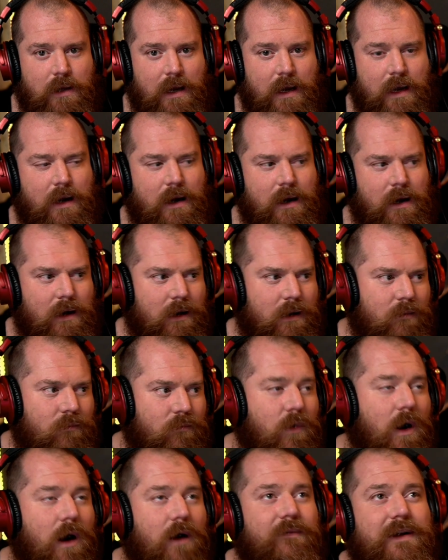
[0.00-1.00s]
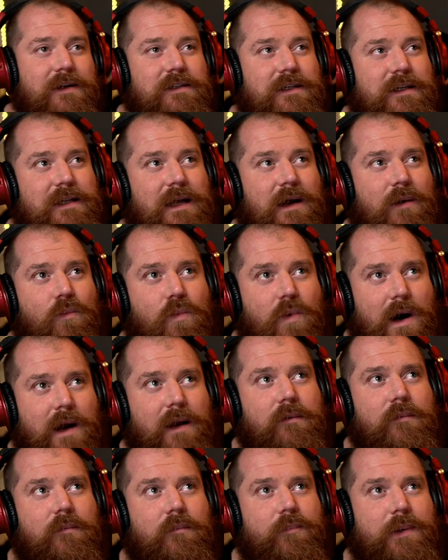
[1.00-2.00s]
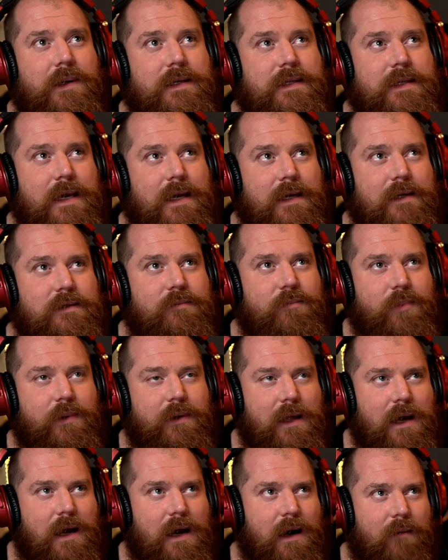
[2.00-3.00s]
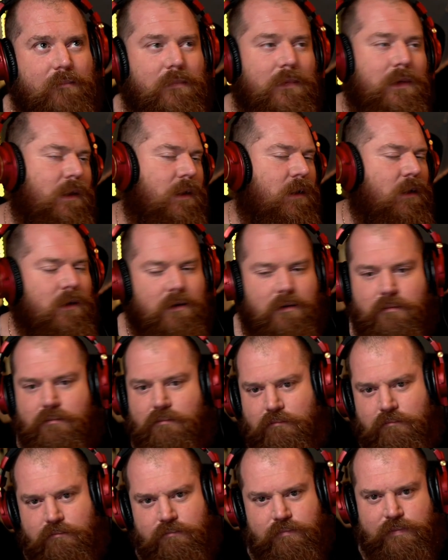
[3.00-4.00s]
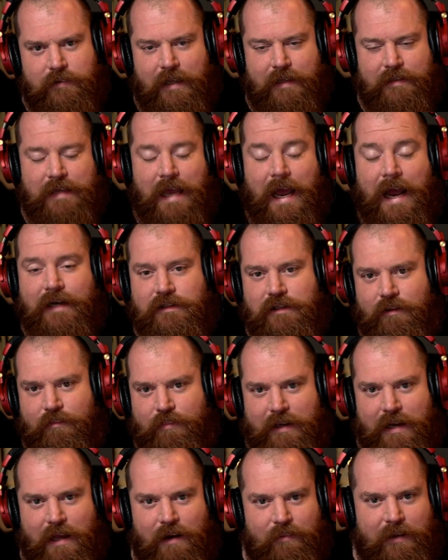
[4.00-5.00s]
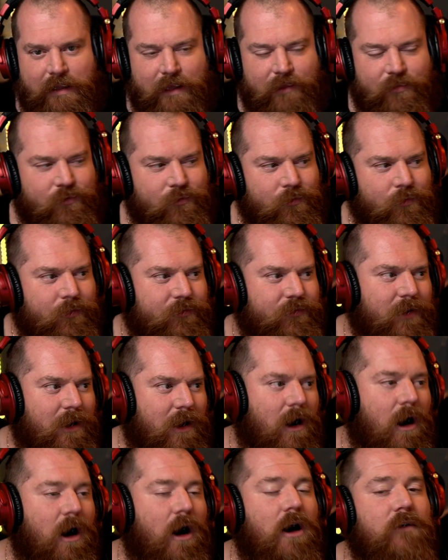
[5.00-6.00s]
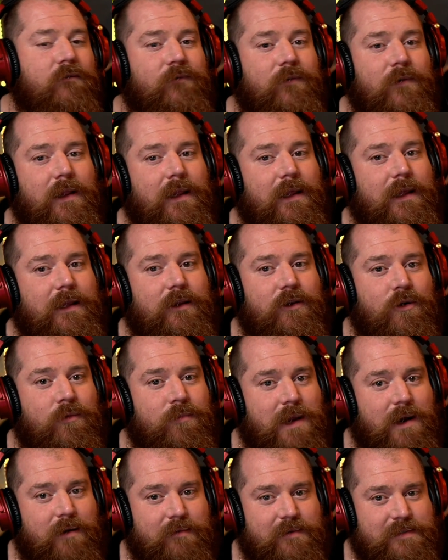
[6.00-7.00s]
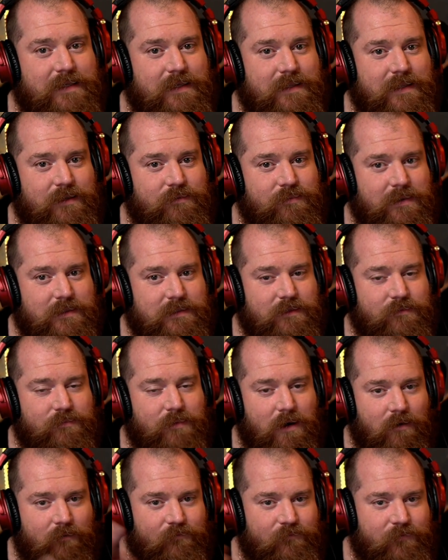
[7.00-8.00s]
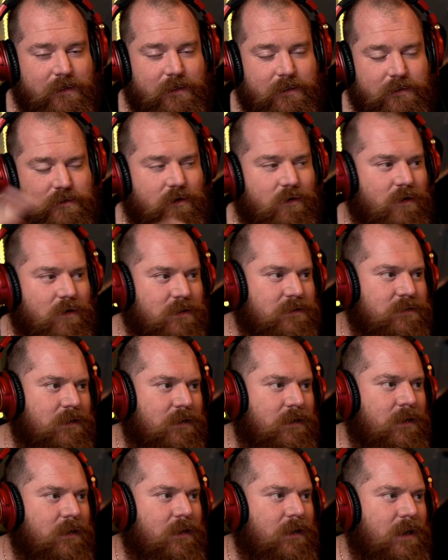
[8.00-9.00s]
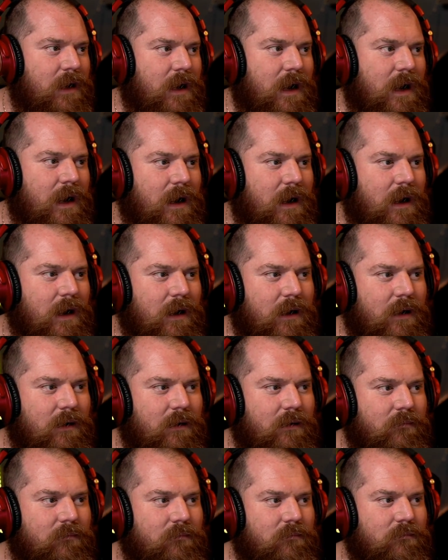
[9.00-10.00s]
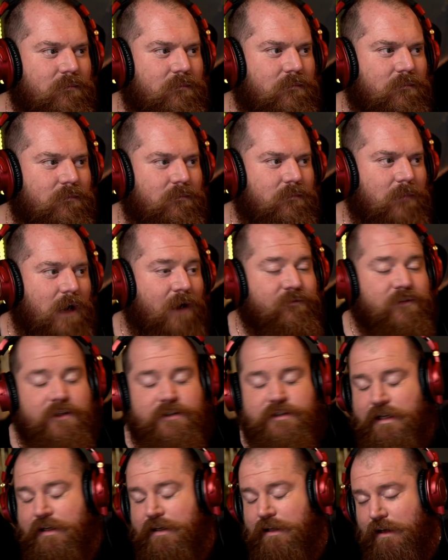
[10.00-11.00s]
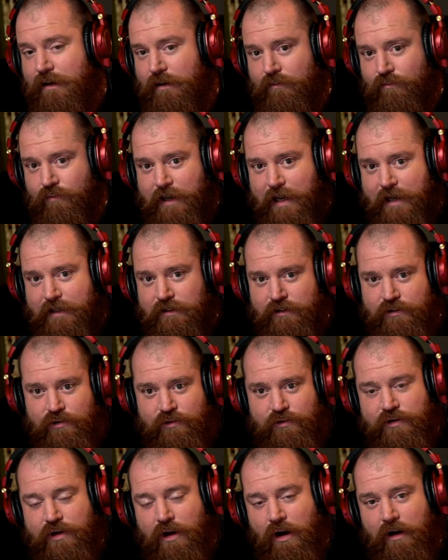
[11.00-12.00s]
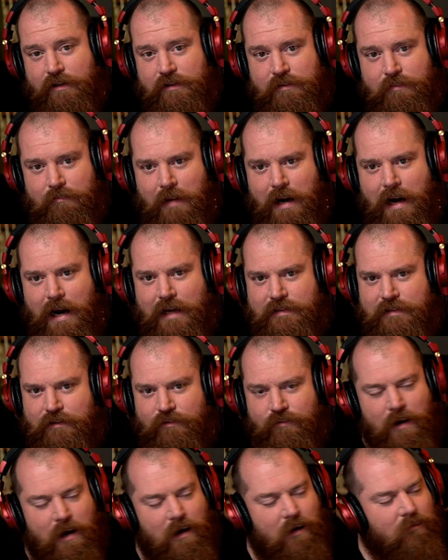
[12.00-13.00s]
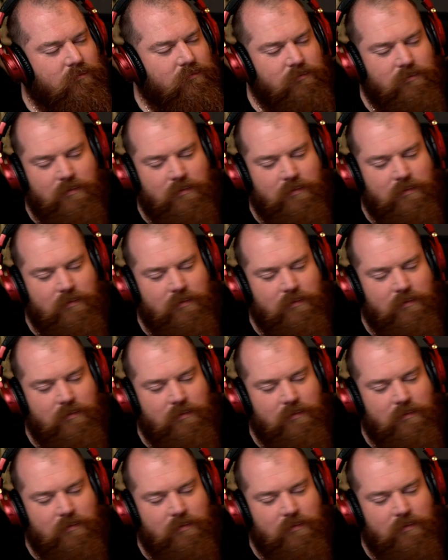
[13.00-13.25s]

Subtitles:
well, I've actually done one PTX, but that's actually been able to get through. So hopefully you'll be able to see these ones as well. Fingers crossed. I've just done a reaction to Scott's Mars as well.